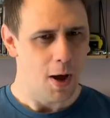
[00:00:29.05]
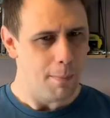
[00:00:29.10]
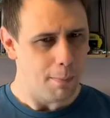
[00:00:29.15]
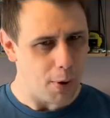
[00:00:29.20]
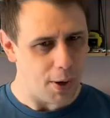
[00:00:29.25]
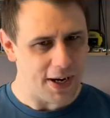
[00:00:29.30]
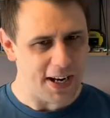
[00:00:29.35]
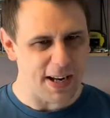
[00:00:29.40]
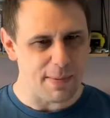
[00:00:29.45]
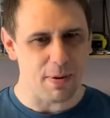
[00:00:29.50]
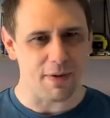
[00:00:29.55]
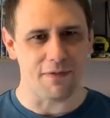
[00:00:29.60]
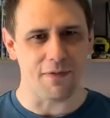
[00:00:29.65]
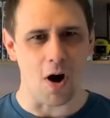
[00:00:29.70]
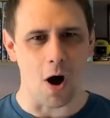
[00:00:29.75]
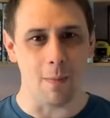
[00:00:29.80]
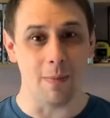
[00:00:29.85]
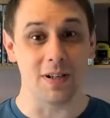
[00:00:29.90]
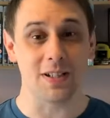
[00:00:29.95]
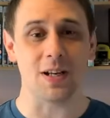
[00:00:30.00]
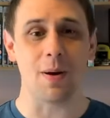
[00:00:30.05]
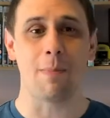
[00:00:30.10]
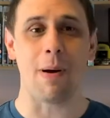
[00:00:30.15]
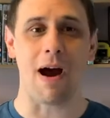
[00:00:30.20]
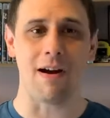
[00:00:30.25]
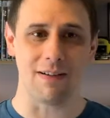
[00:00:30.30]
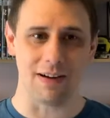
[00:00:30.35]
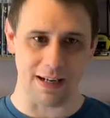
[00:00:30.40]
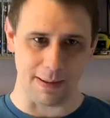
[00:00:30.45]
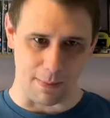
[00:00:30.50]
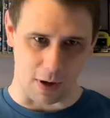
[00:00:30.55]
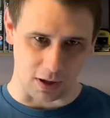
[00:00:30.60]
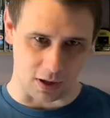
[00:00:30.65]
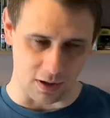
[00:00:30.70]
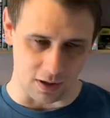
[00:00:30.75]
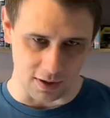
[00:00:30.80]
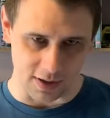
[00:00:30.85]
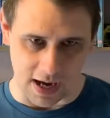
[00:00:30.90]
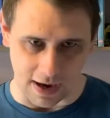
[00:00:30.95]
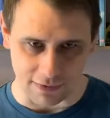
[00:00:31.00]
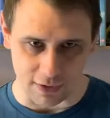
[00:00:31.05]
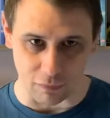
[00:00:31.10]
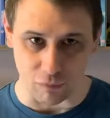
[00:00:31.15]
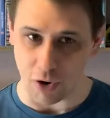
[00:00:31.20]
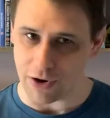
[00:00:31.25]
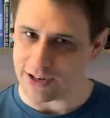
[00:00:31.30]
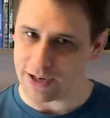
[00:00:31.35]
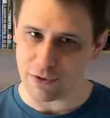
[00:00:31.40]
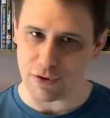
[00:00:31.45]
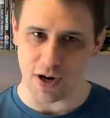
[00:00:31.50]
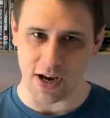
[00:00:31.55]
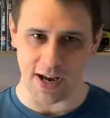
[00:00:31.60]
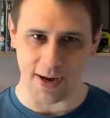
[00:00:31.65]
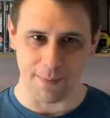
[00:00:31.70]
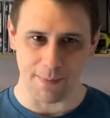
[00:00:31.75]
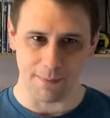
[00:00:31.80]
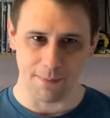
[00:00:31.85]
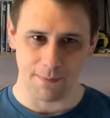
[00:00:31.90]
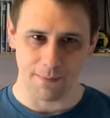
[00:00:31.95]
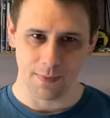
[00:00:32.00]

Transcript: putting in a performance apparently modelled after Ronnie Kray.